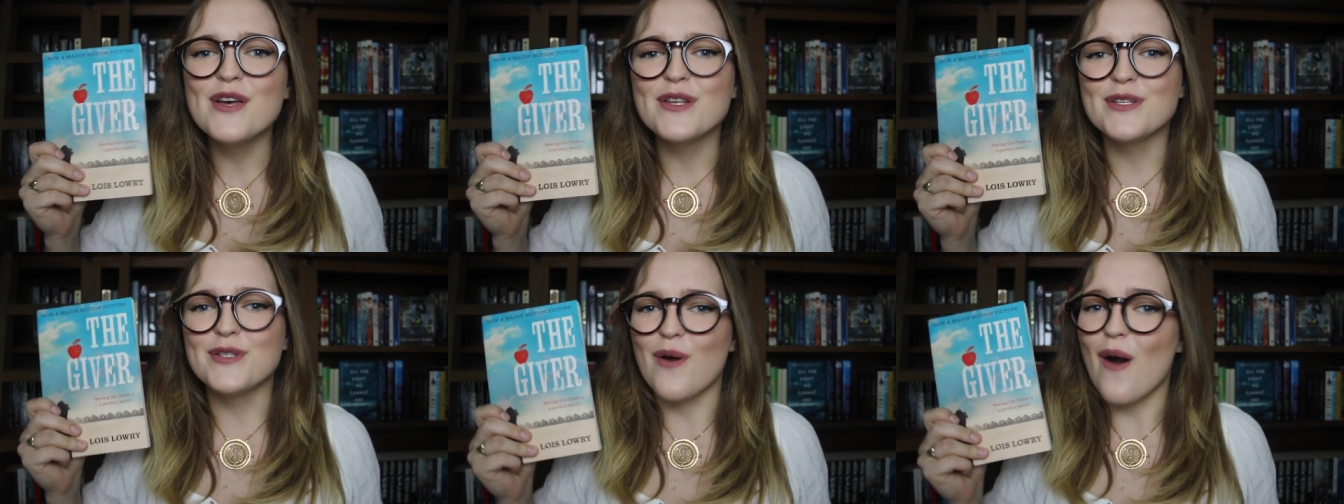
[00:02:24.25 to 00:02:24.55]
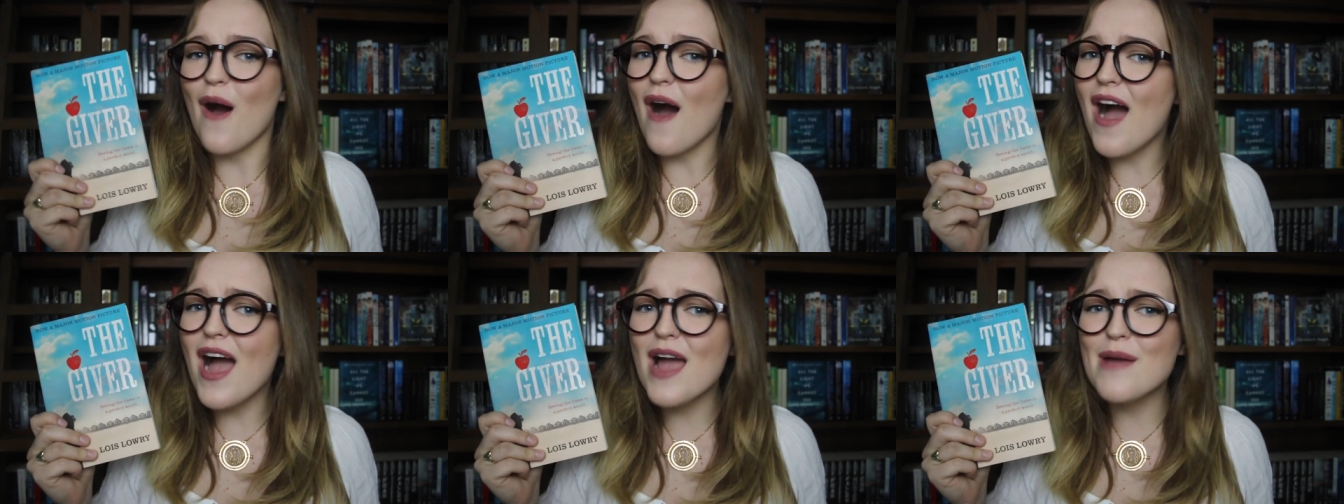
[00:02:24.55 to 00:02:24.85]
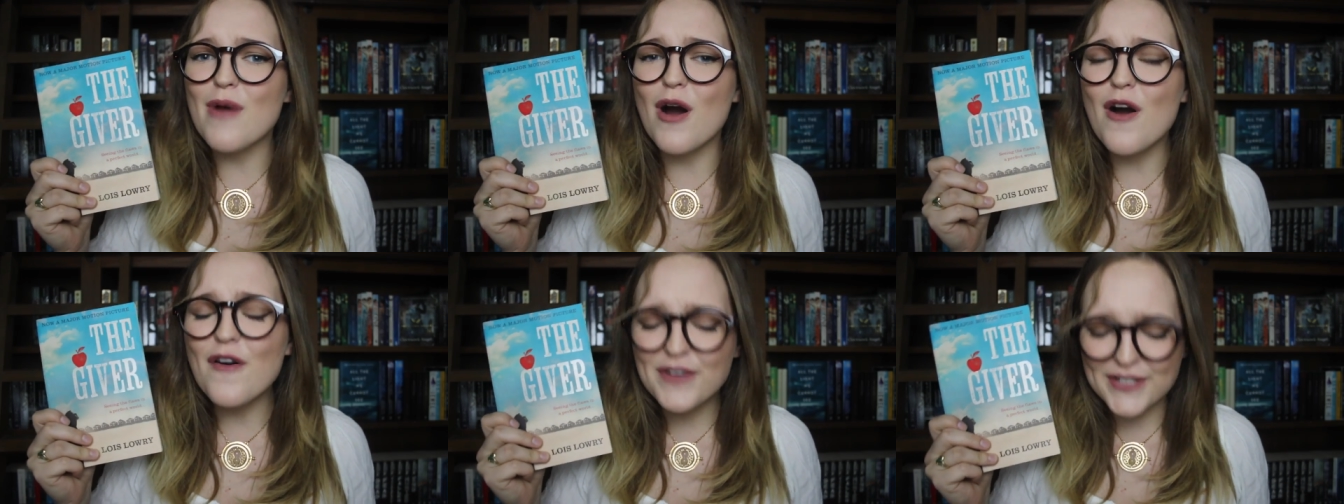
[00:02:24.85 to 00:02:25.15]
So I
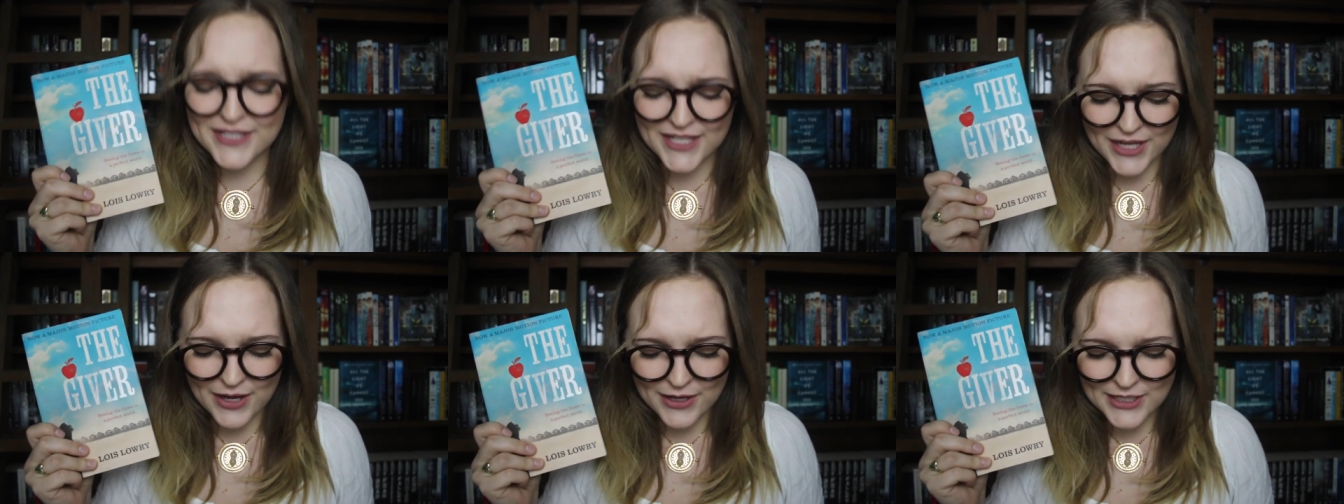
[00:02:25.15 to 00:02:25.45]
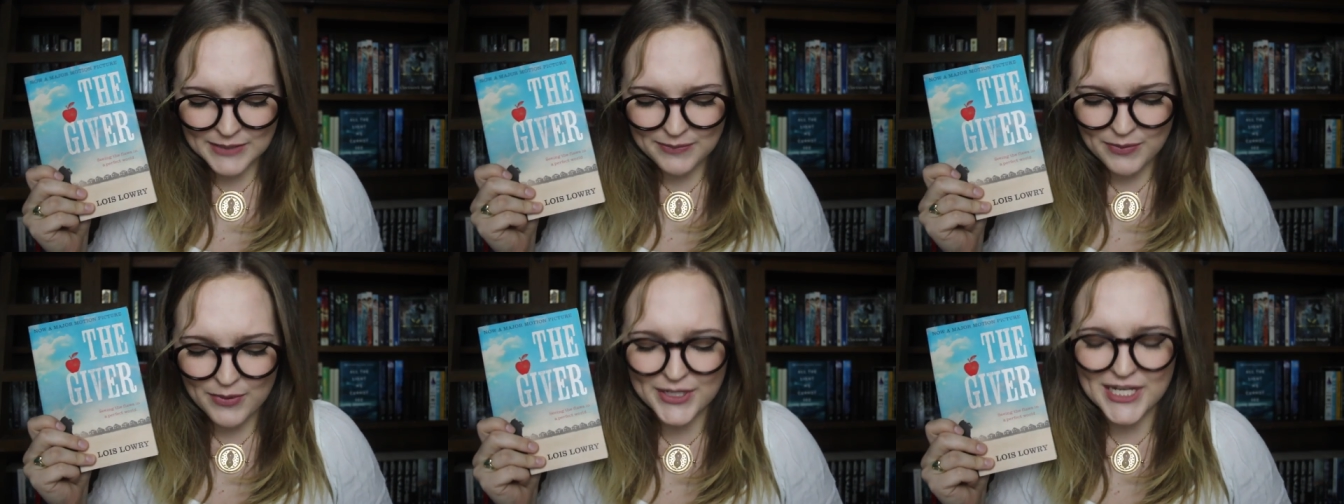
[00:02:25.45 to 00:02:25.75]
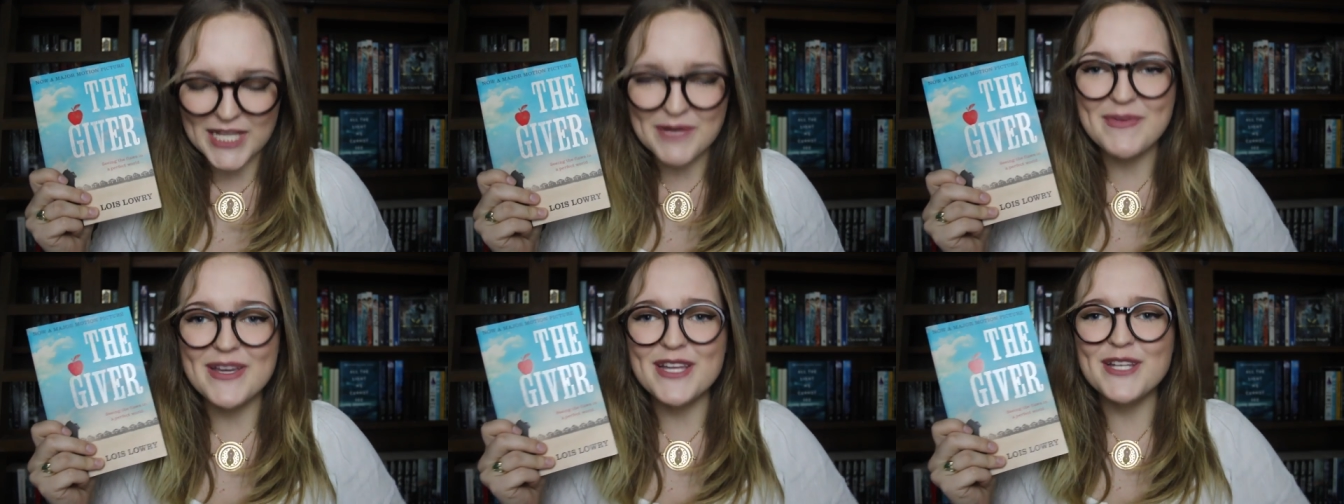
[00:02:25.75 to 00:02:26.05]
am obviously going to
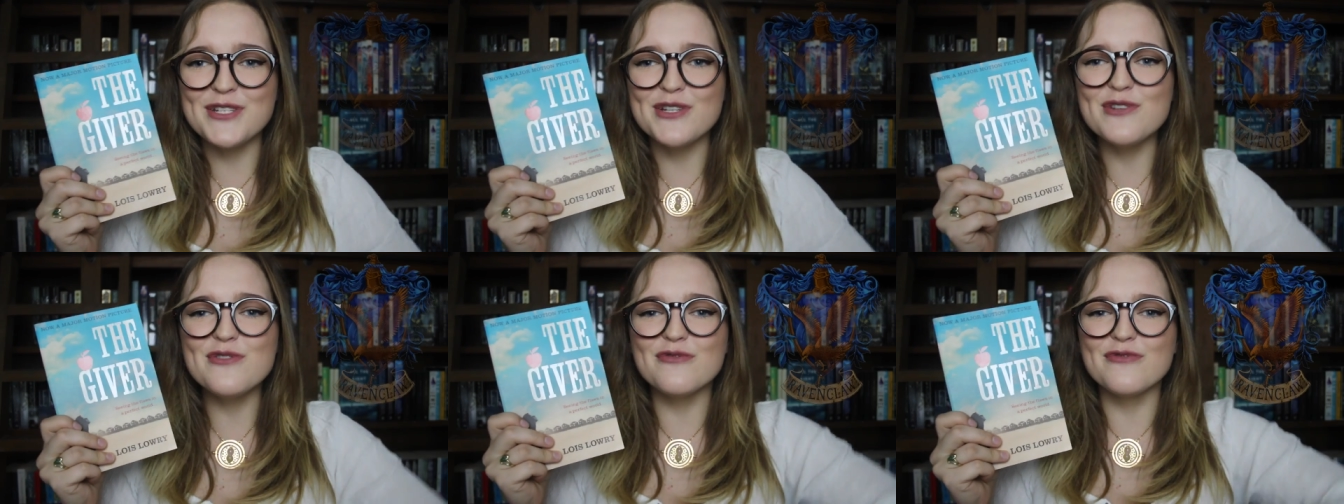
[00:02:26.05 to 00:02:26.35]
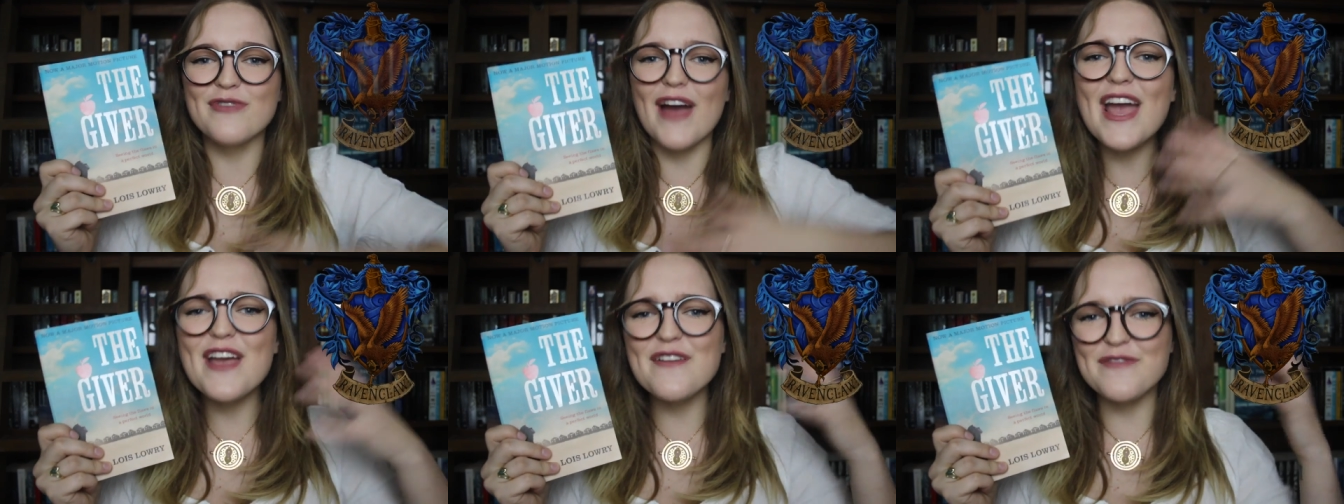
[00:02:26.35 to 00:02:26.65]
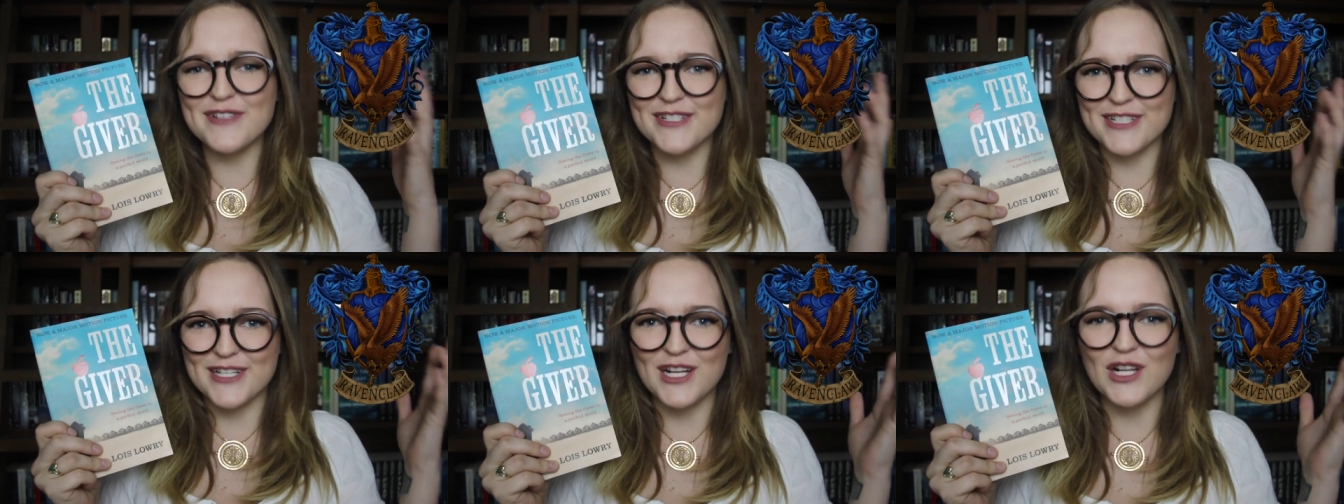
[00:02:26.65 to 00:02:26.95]
put him into
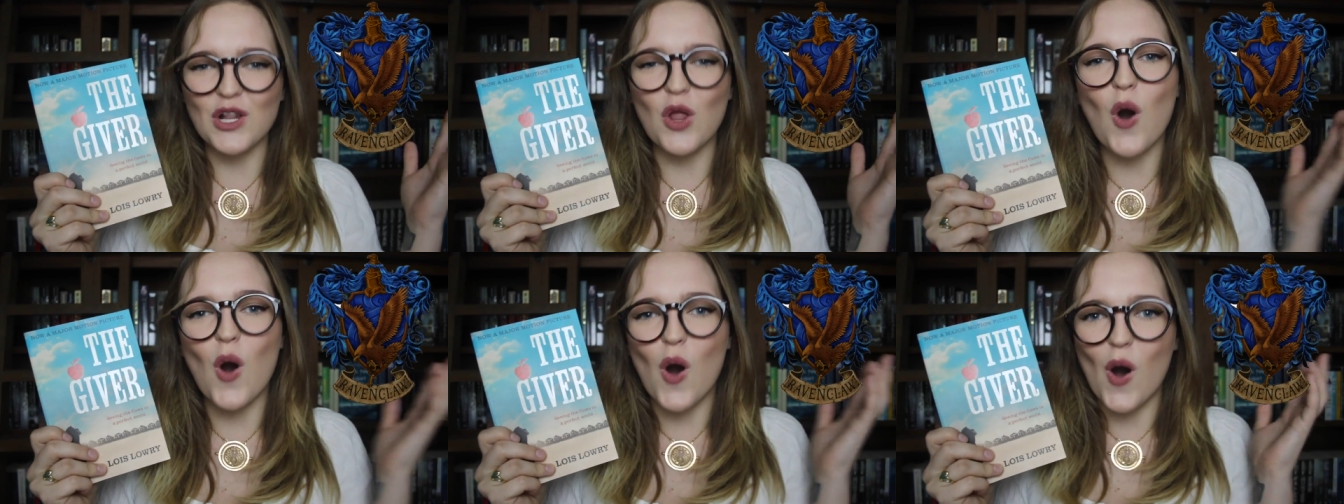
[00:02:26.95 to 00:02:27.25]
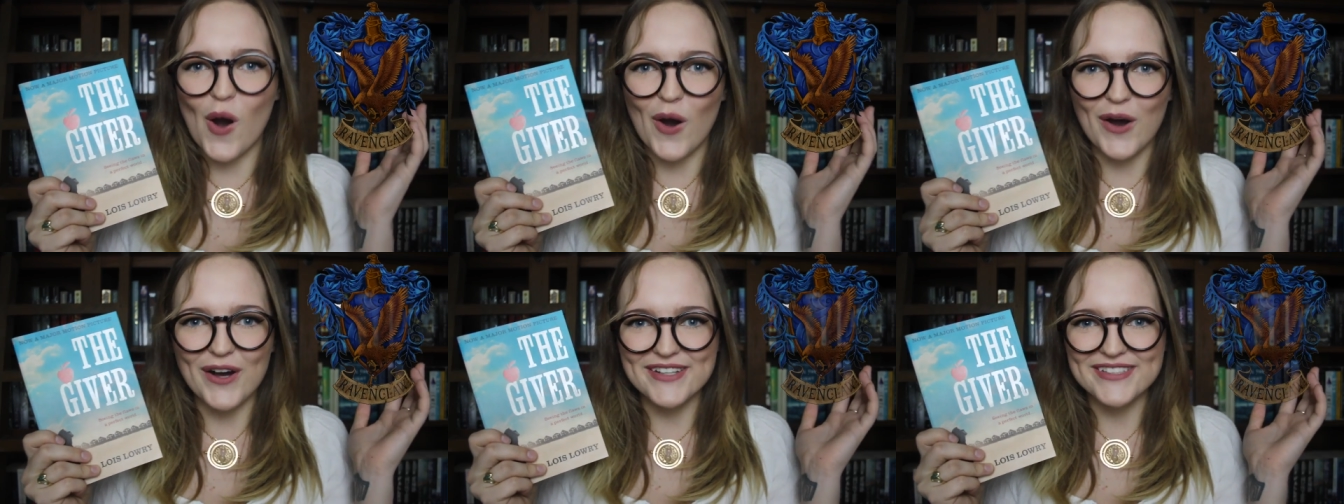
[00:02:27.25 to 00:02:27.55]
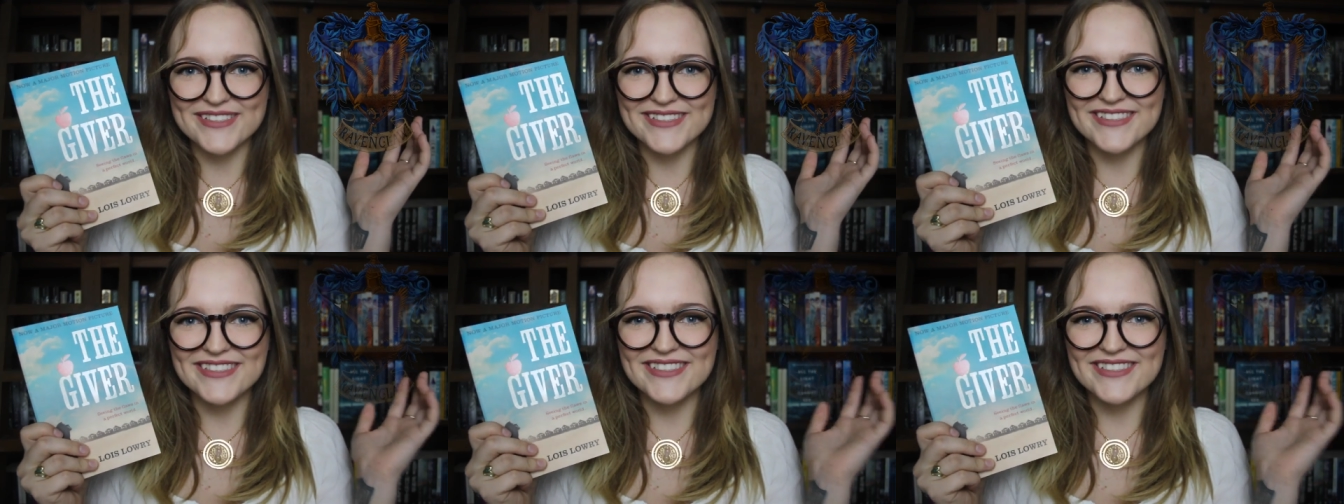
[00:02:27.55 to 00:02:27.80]
Ravenclaw!